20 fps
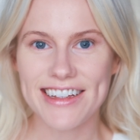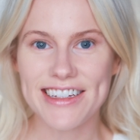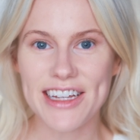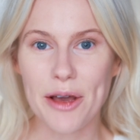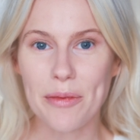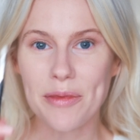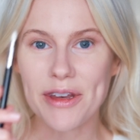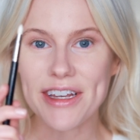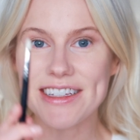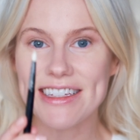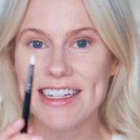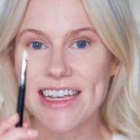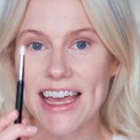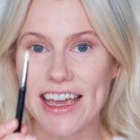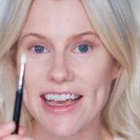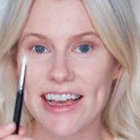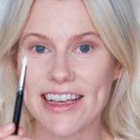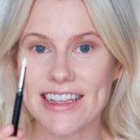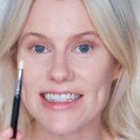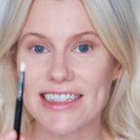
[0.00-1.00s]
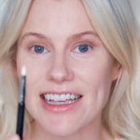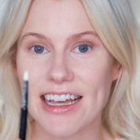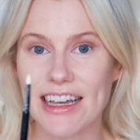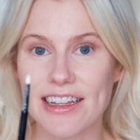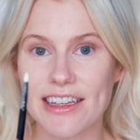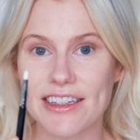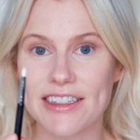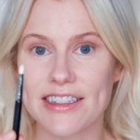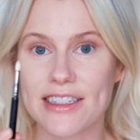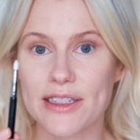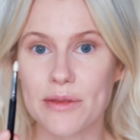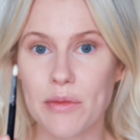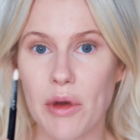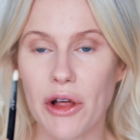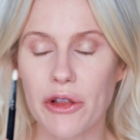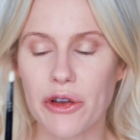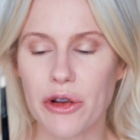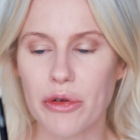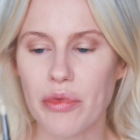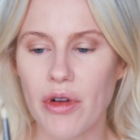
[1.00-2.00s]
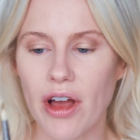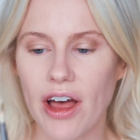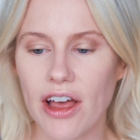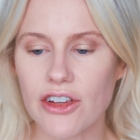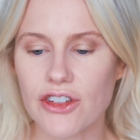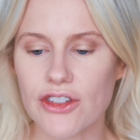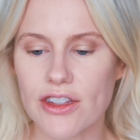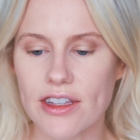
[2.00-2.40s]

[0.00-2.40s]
Now I'm gonna take a slightly smaller brush.